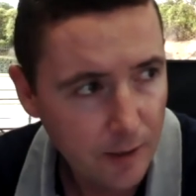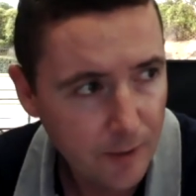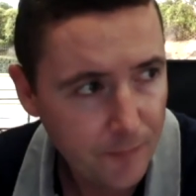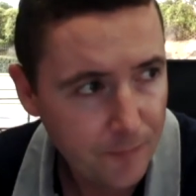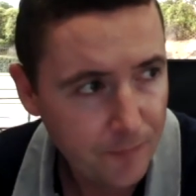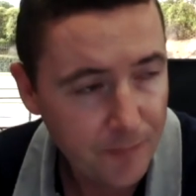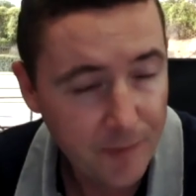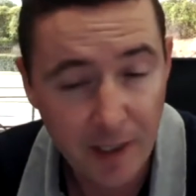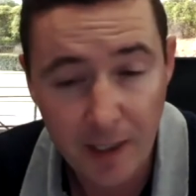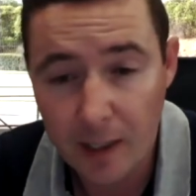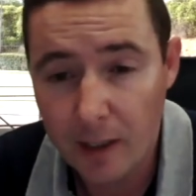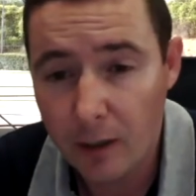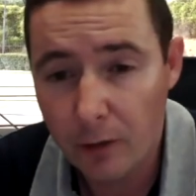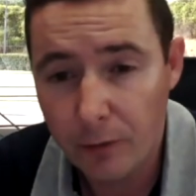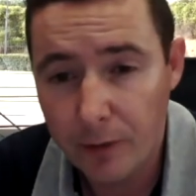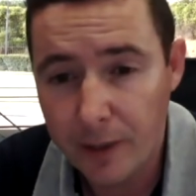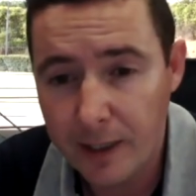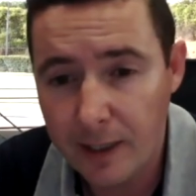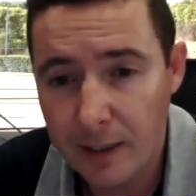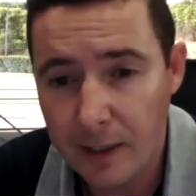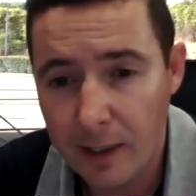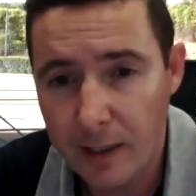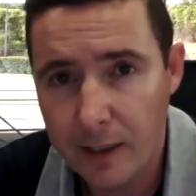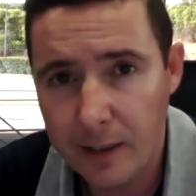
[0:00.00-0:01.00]
that I
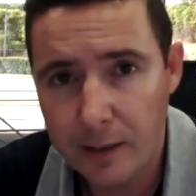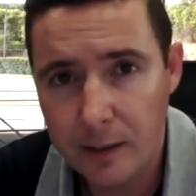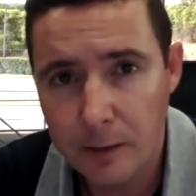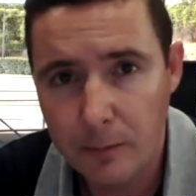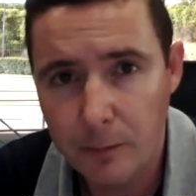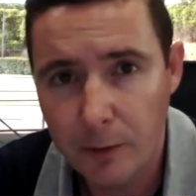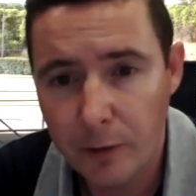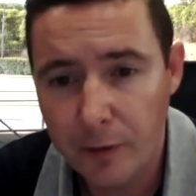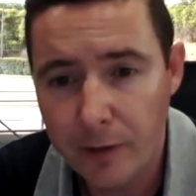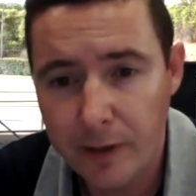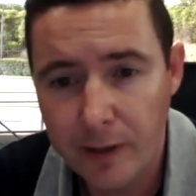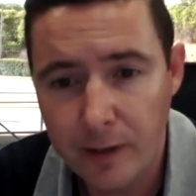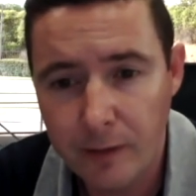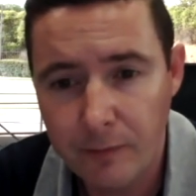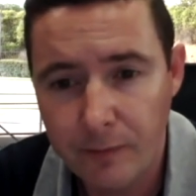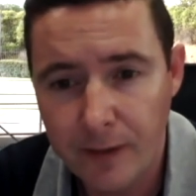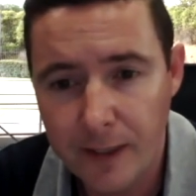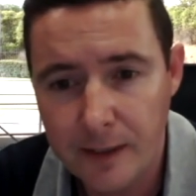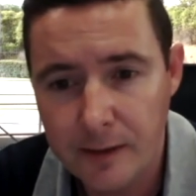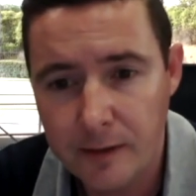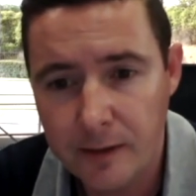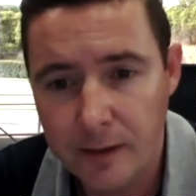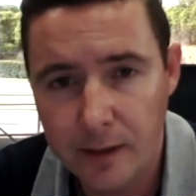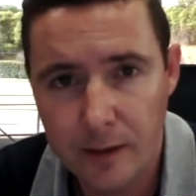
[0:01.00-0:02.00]
already liked. I'm already
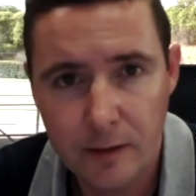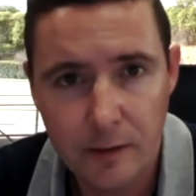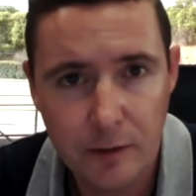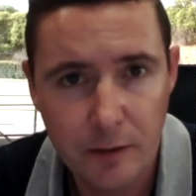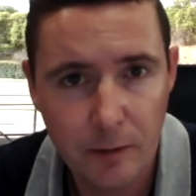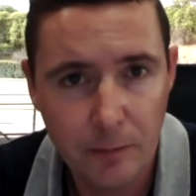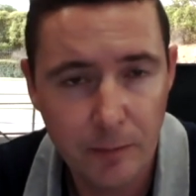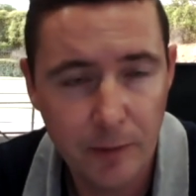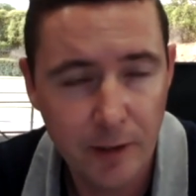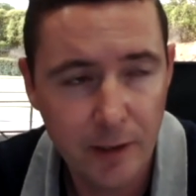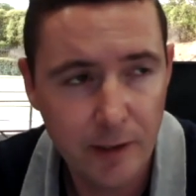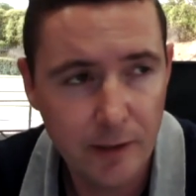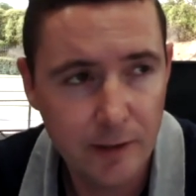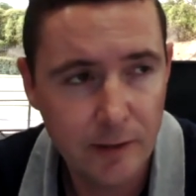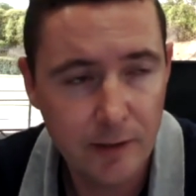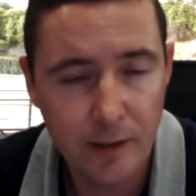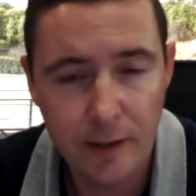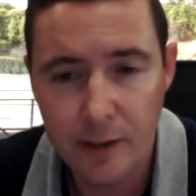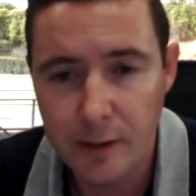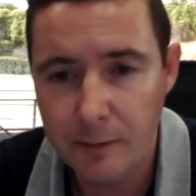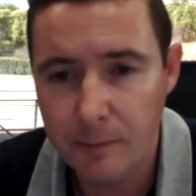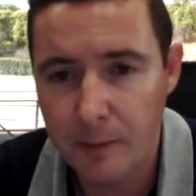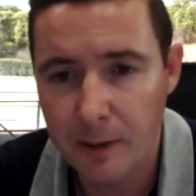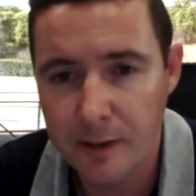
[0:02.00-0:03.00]
investing in some of these
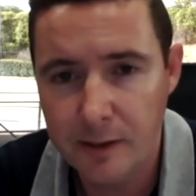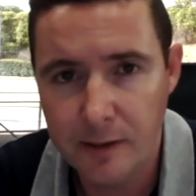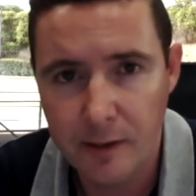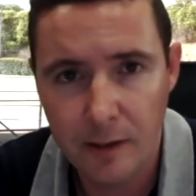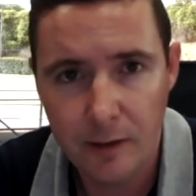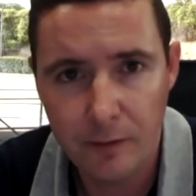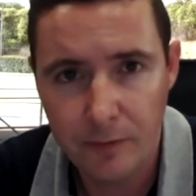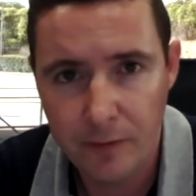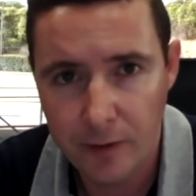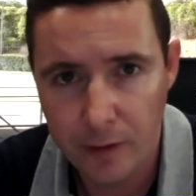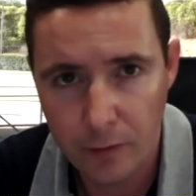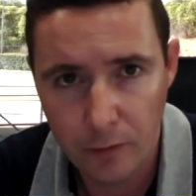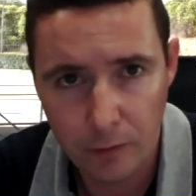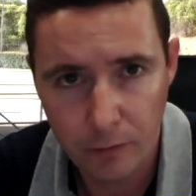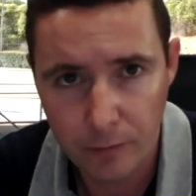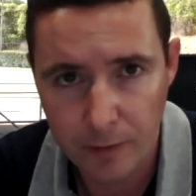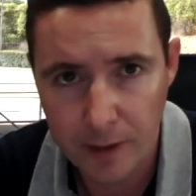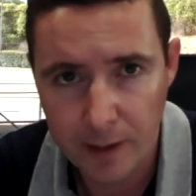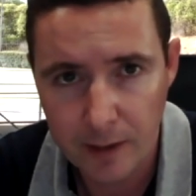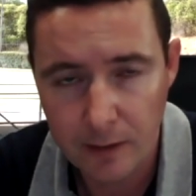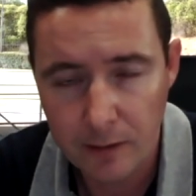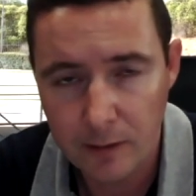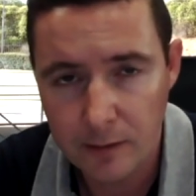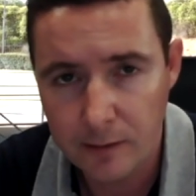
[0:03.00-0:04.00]
cities myself. I own
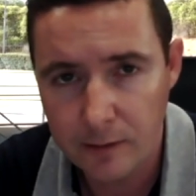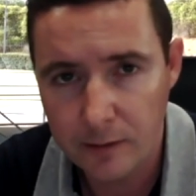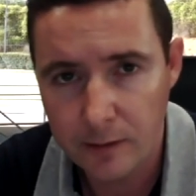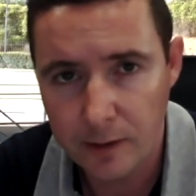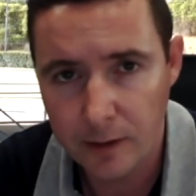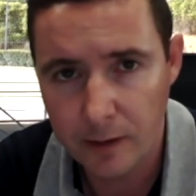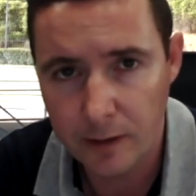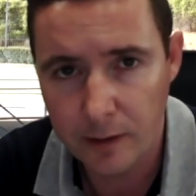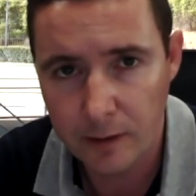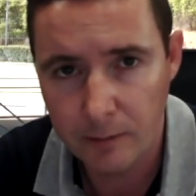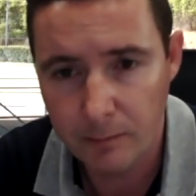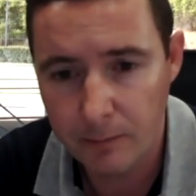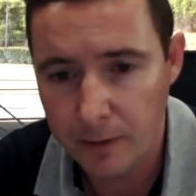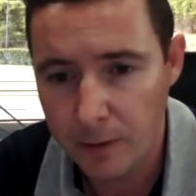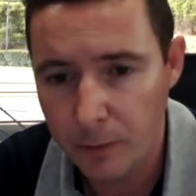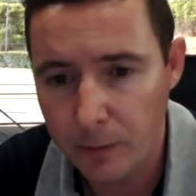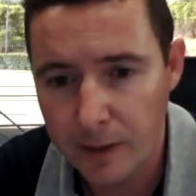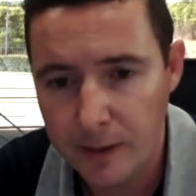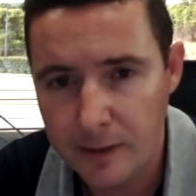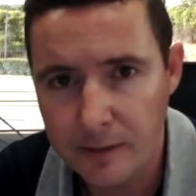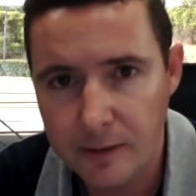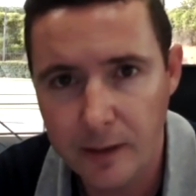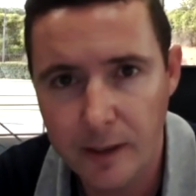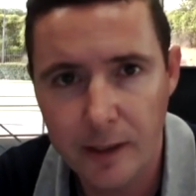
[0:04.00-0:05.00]
rentals in, in
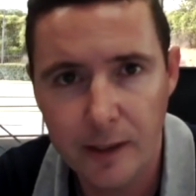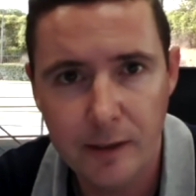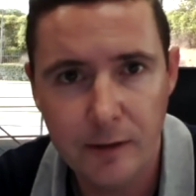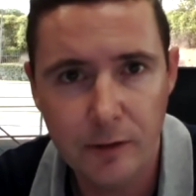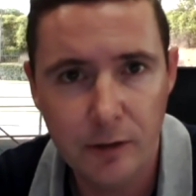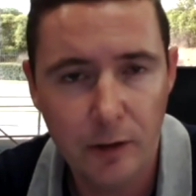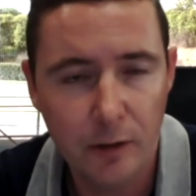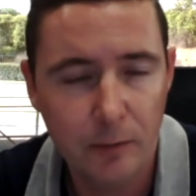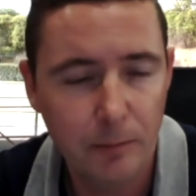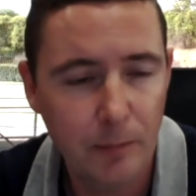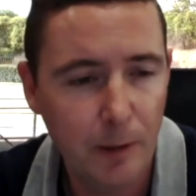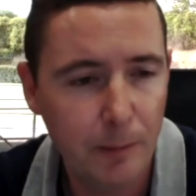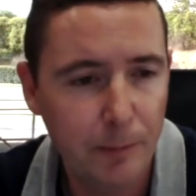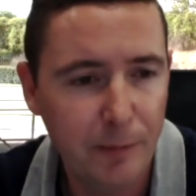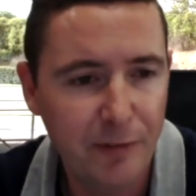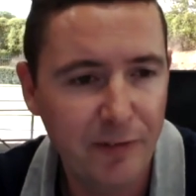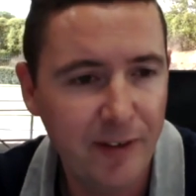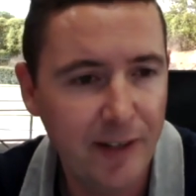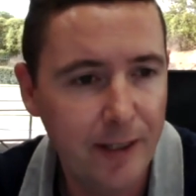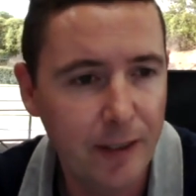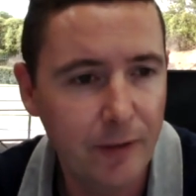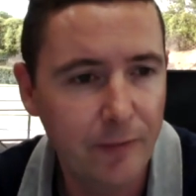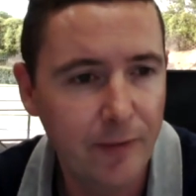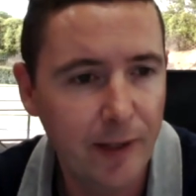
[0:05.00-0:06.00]
Midwest cities, so I'm, I'm a
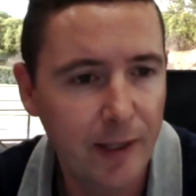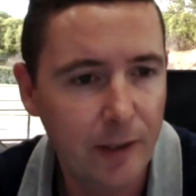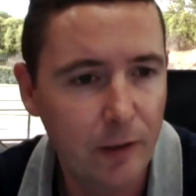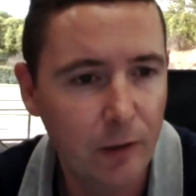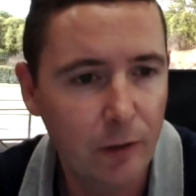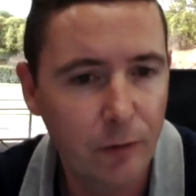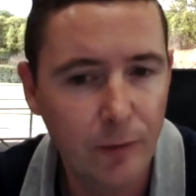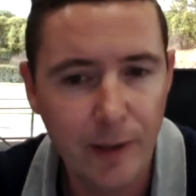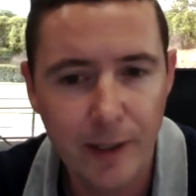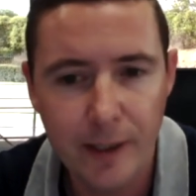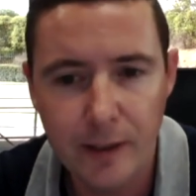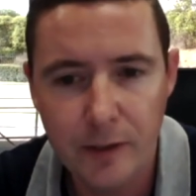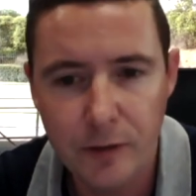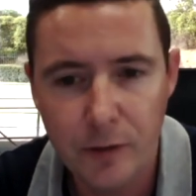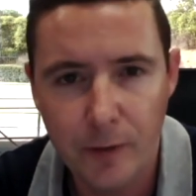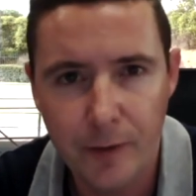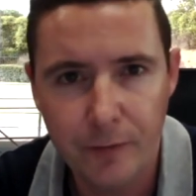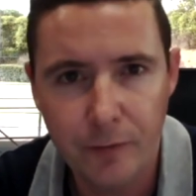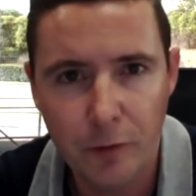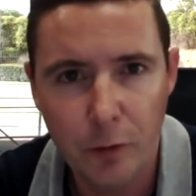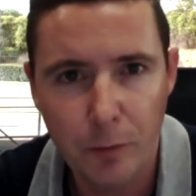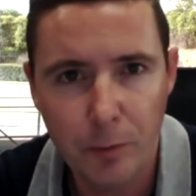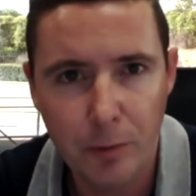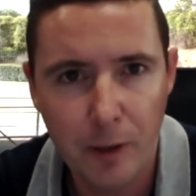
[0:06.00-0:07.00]
fan of that already. So I
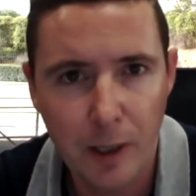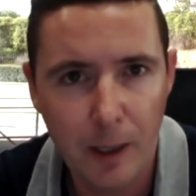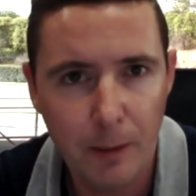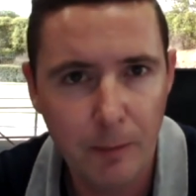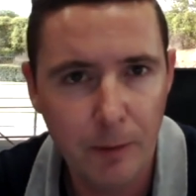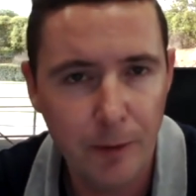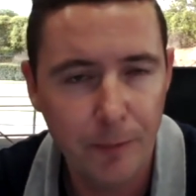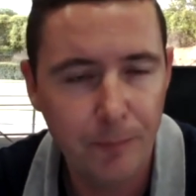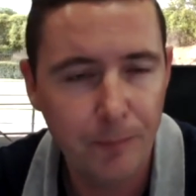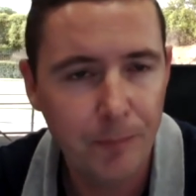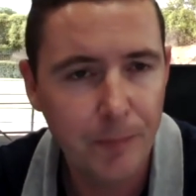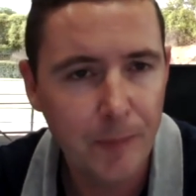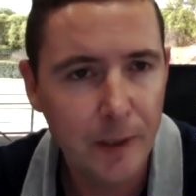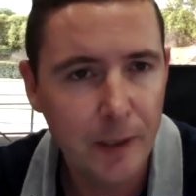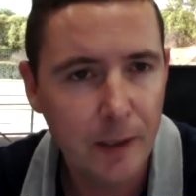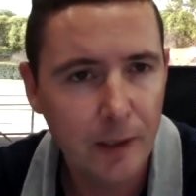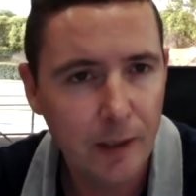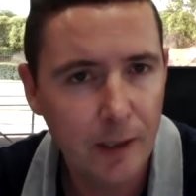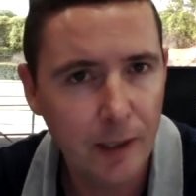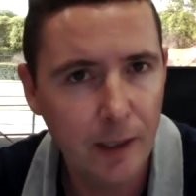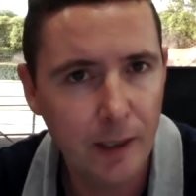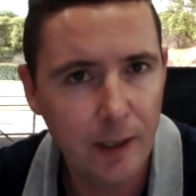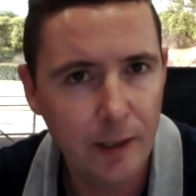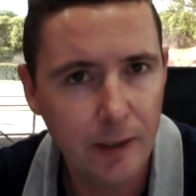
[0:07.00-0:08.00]
have no problem,
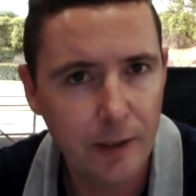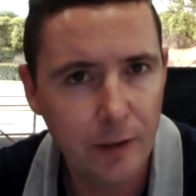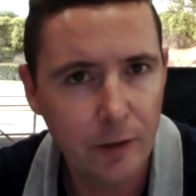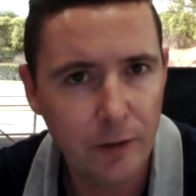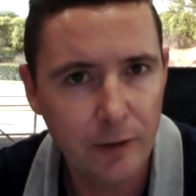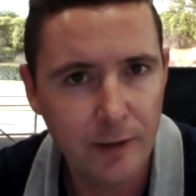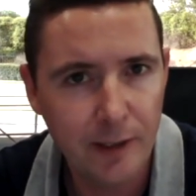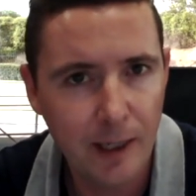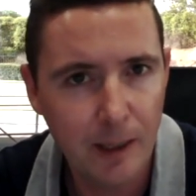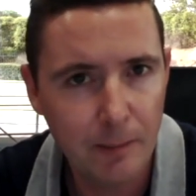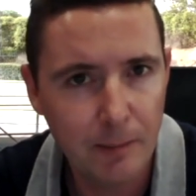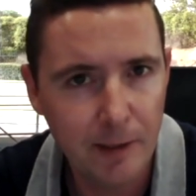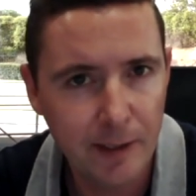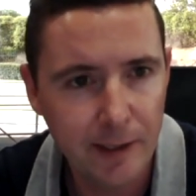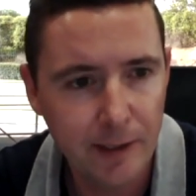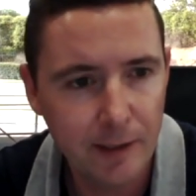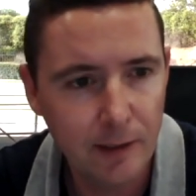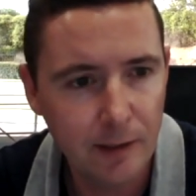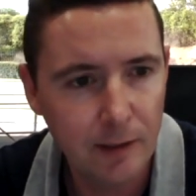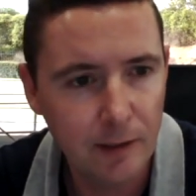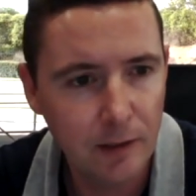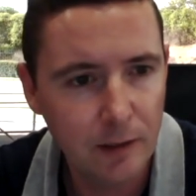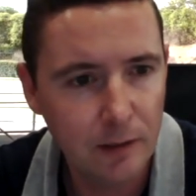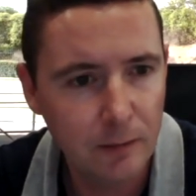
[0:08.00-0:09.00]
uh, you know, dabbling in
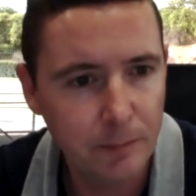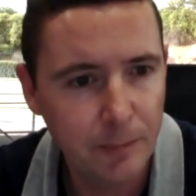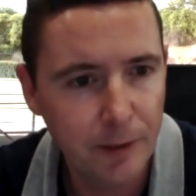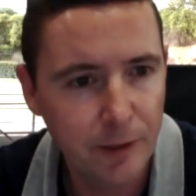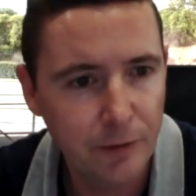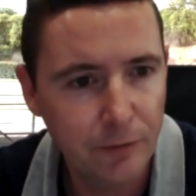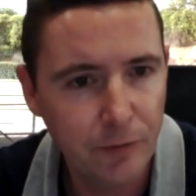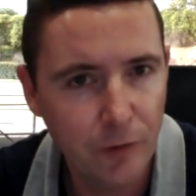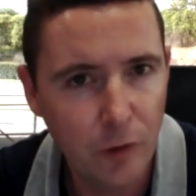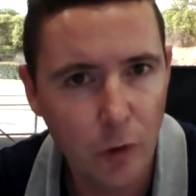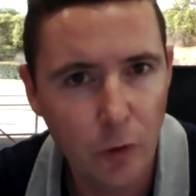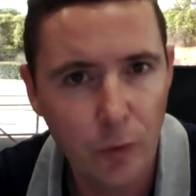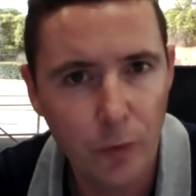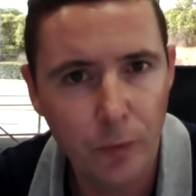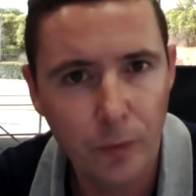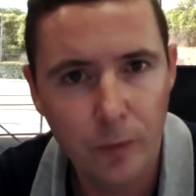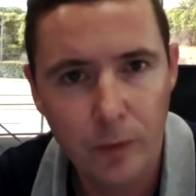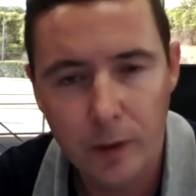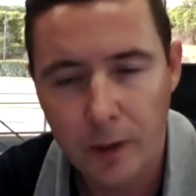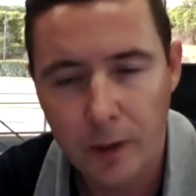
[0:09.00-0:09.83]
a little bit of co